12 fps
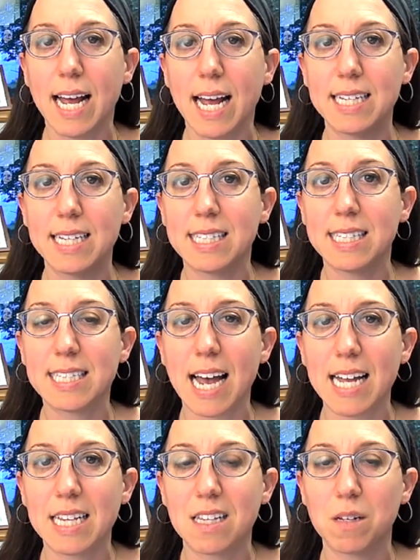And
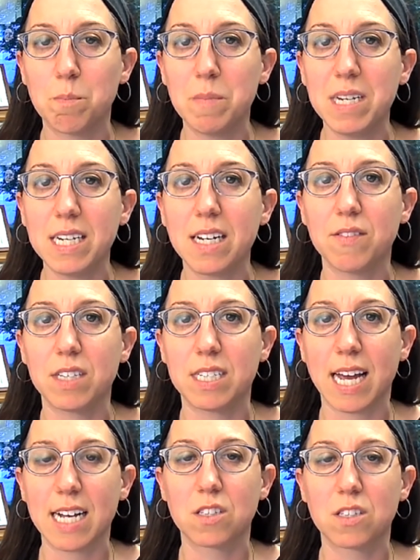decide the meaning of the
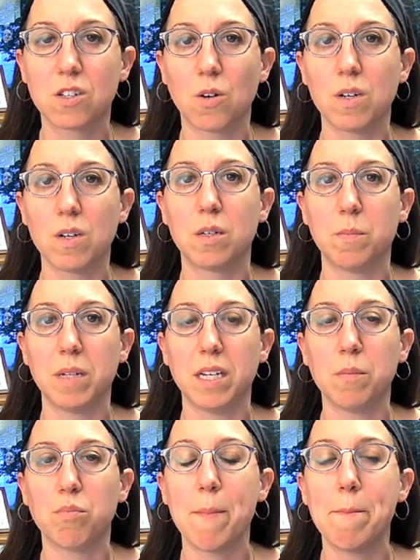text is going to be
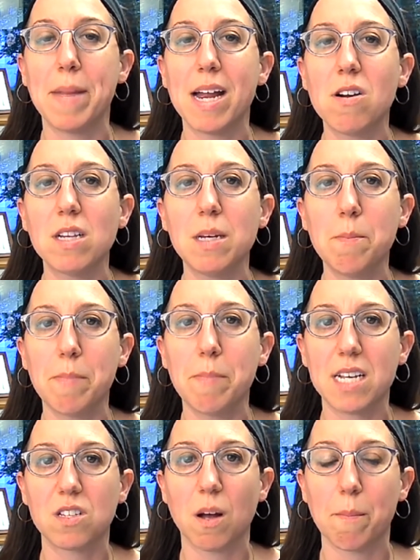primarily
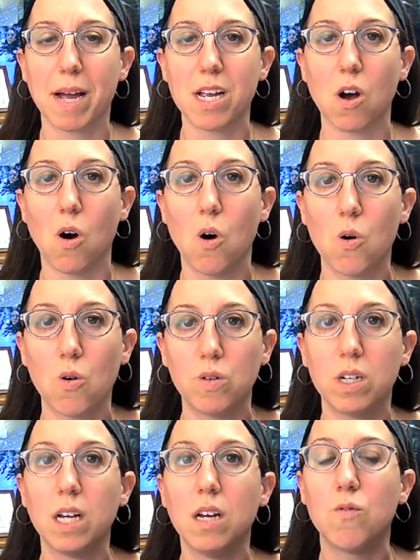based on my own
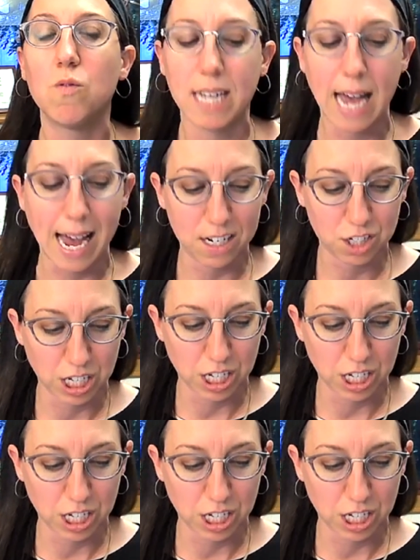reaction.